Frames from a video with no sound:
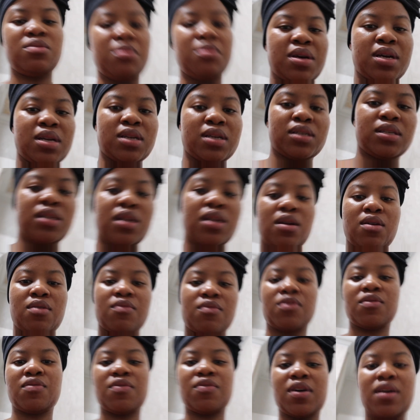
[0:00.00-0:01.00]
be understanding of
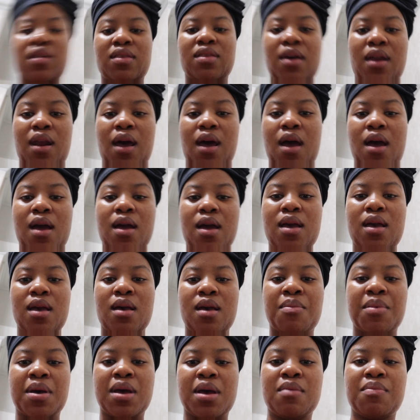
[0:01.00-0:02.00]
the fact that
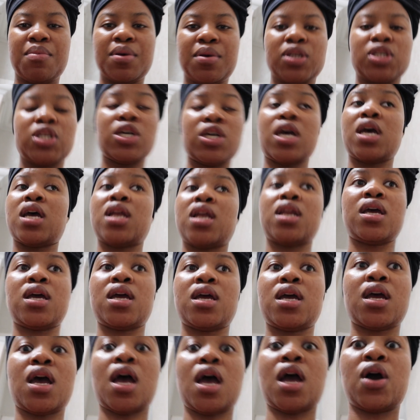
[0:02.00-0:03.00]
a bed bitch, and
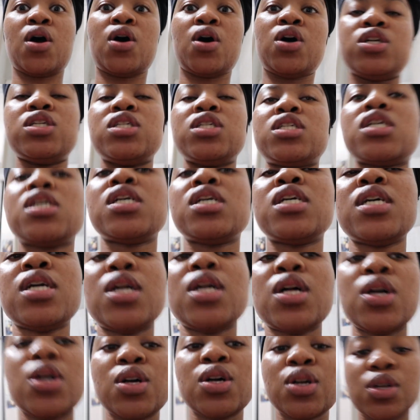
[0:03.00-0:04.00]
I can't.
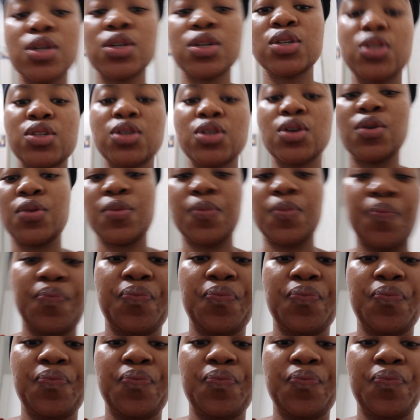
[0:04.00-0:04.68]
So,